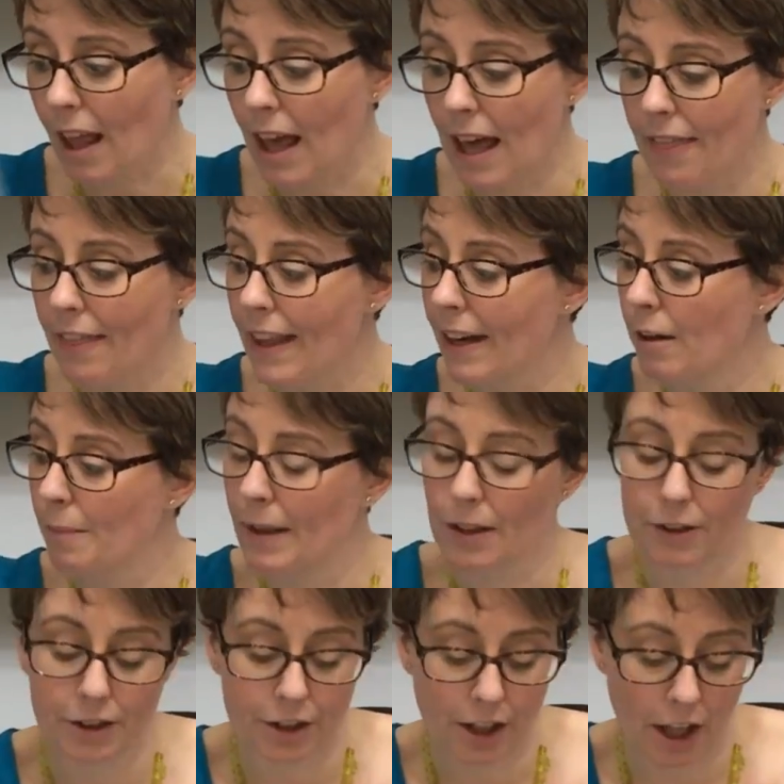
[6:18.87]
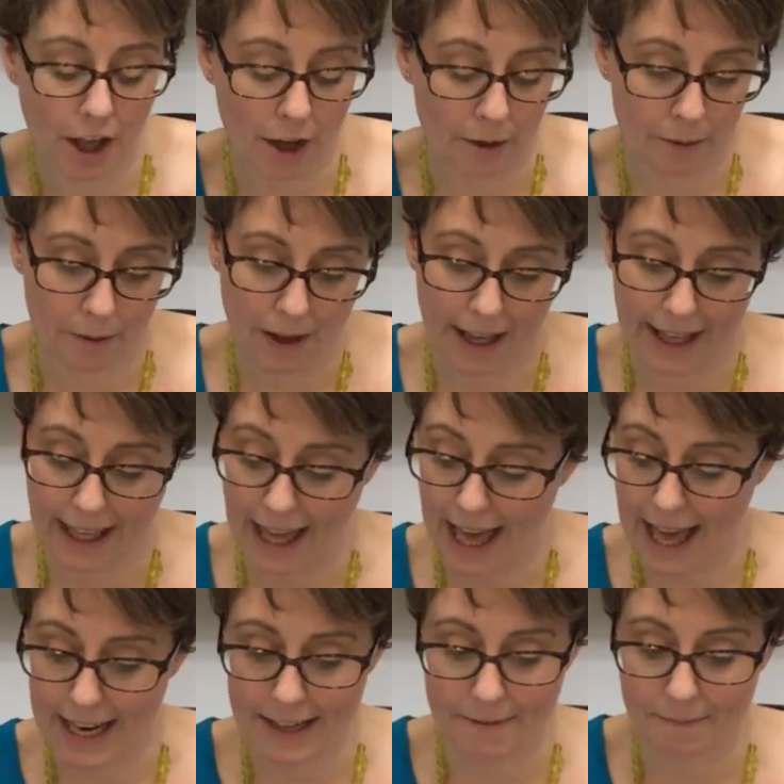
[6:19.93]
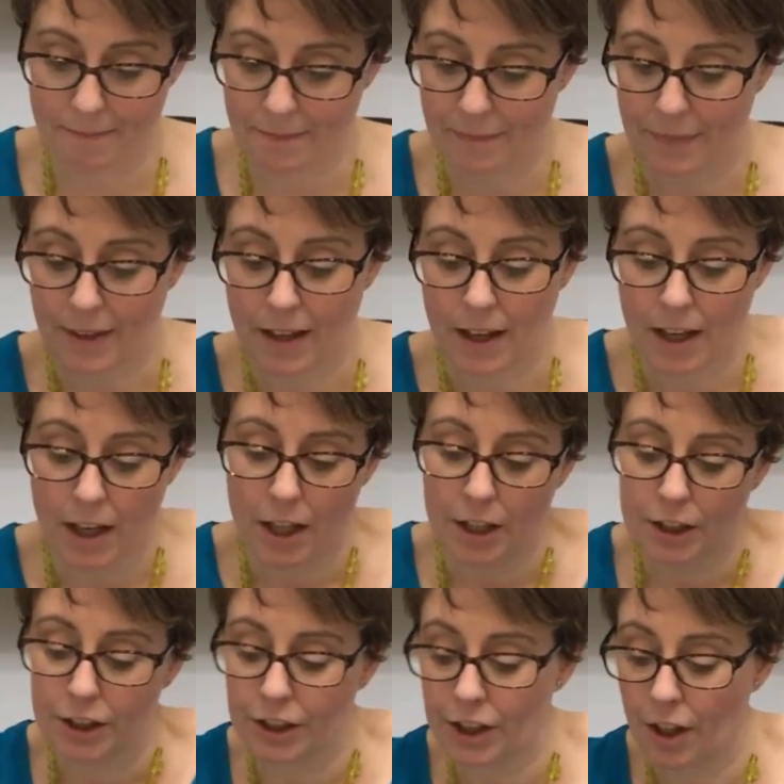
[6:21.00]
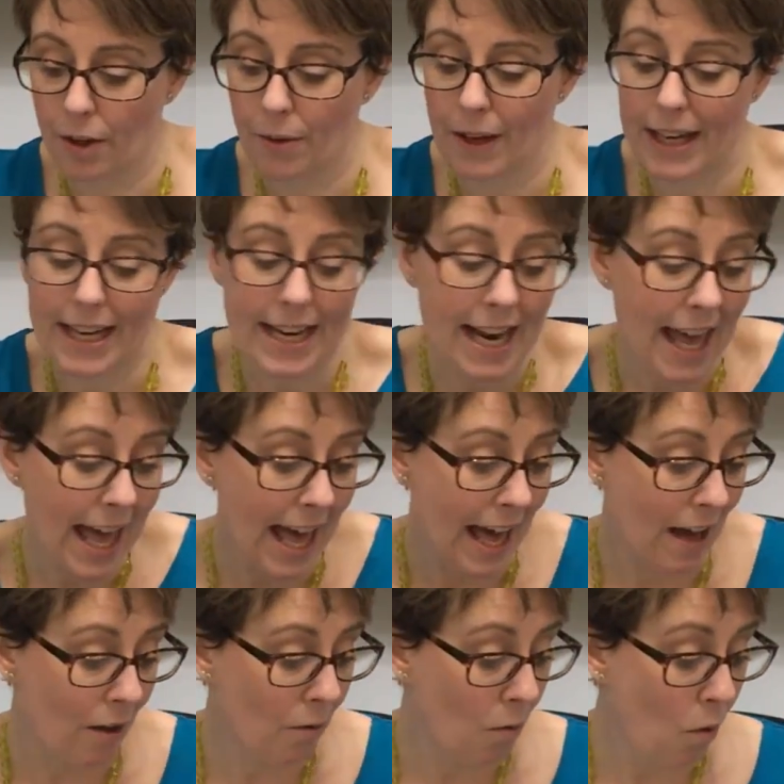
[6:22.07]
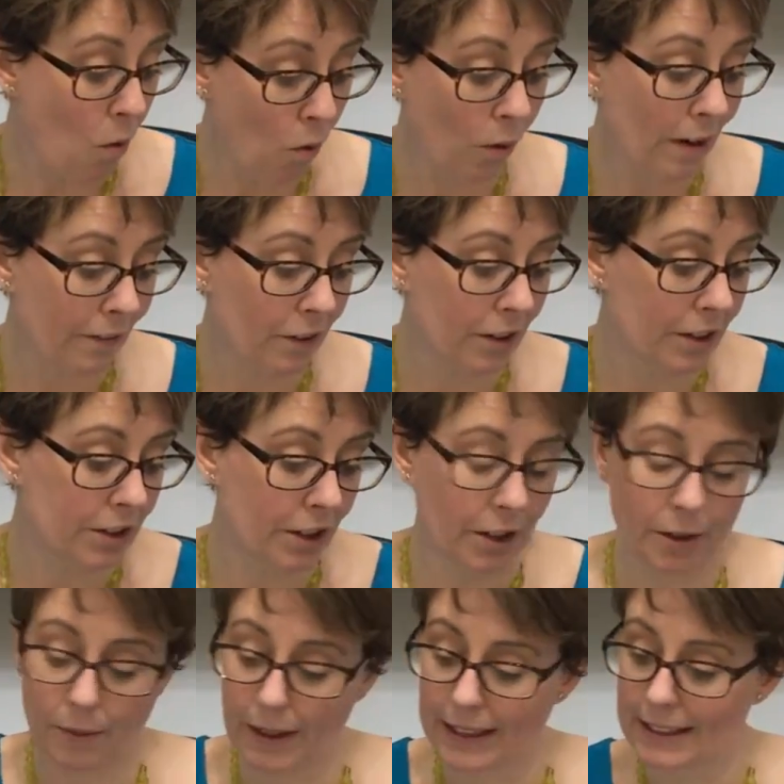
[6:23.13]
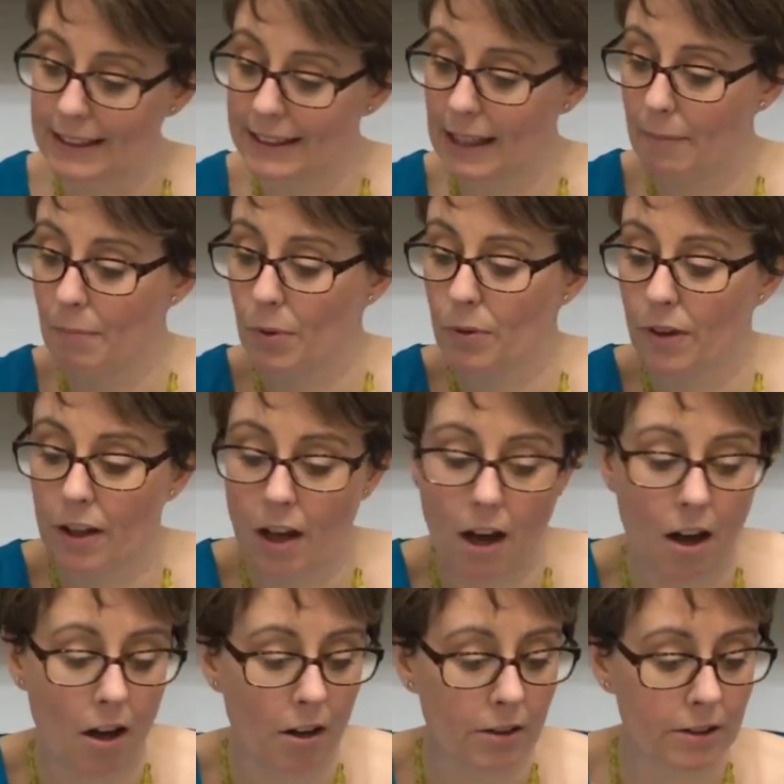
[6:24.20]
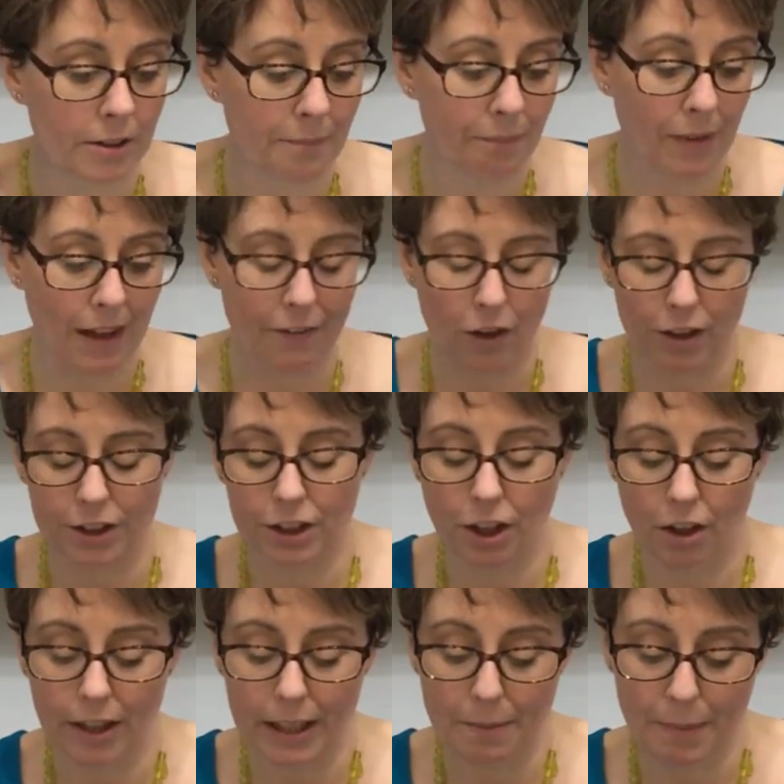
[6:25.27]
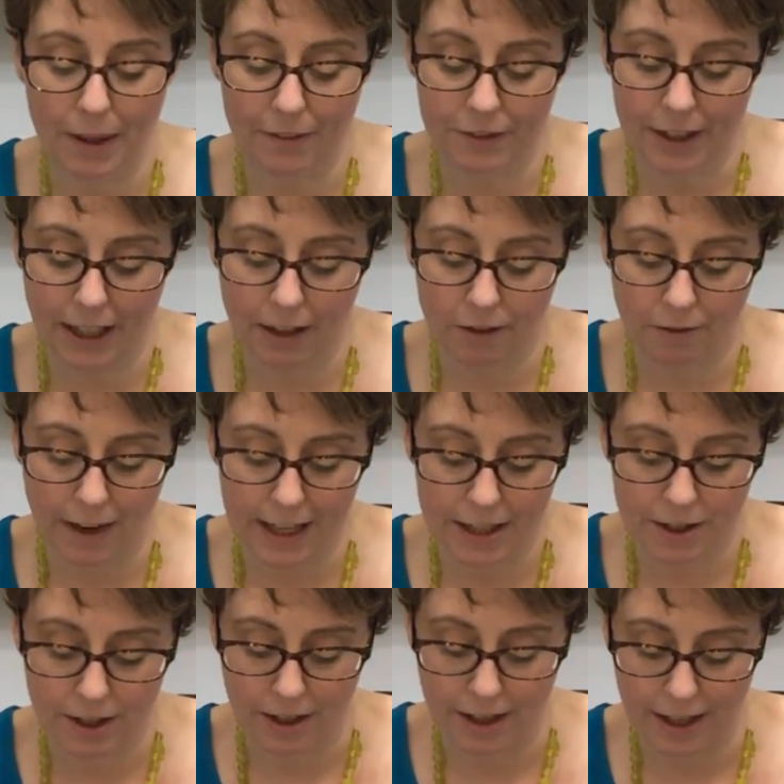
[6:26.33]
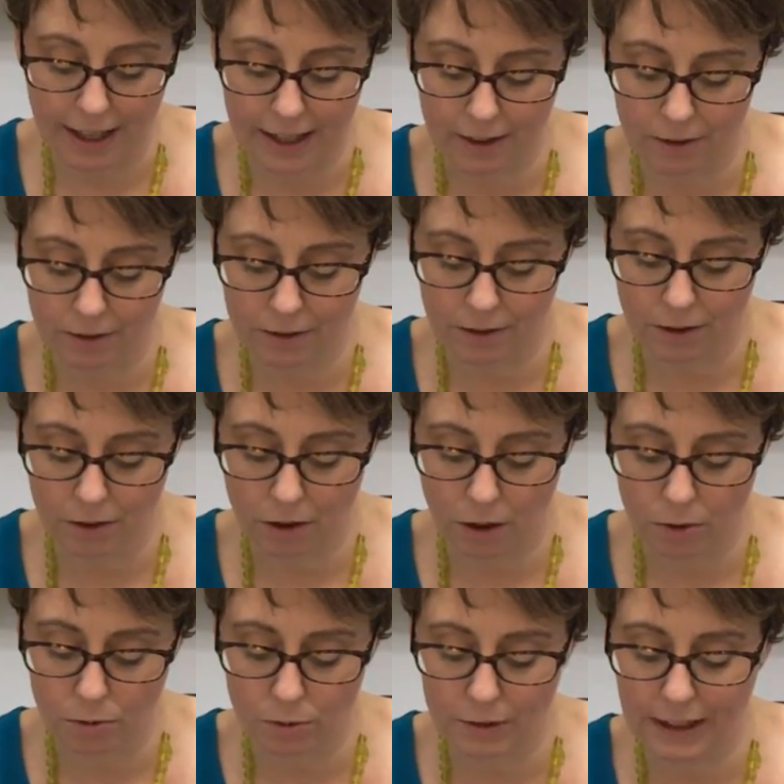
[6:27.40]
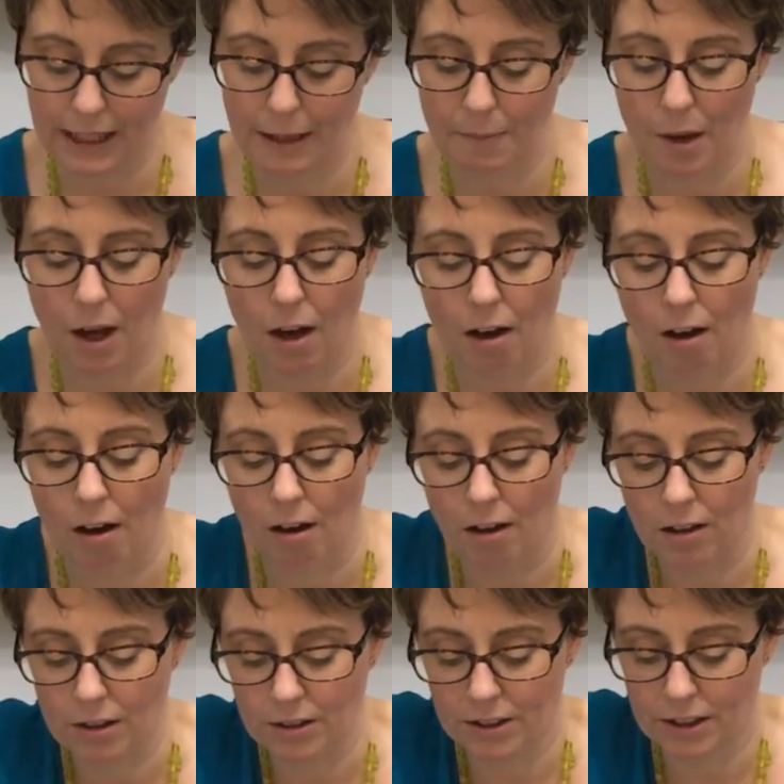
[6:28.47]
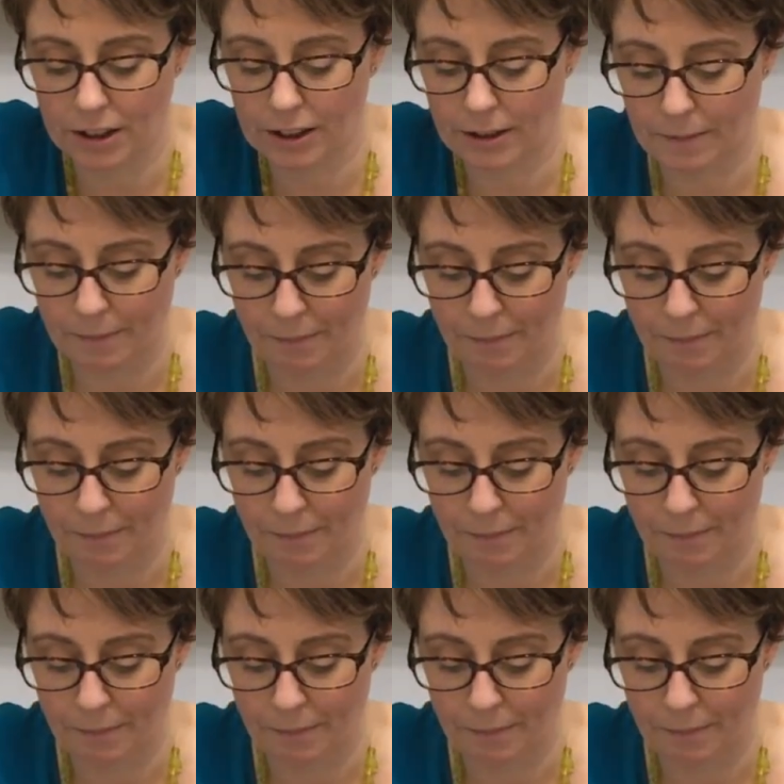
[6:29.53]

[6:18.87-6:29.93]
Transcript: and then it'll be good to go again. So now all I've got to do is assemble the card. I've got a tiny bit of decoration, a little gold glimmer heart